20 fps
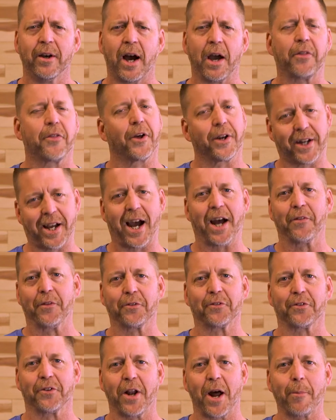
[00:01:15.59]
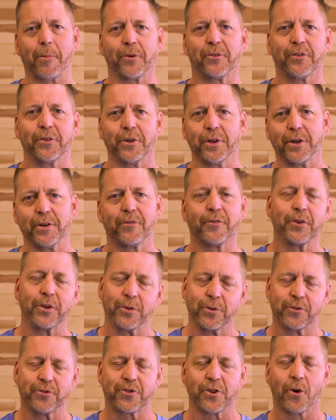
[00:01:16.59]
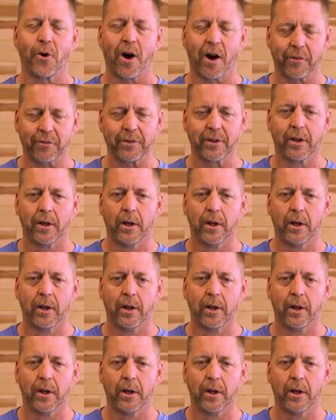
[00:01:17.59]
I thought, God, this is an opportunity for you to show off.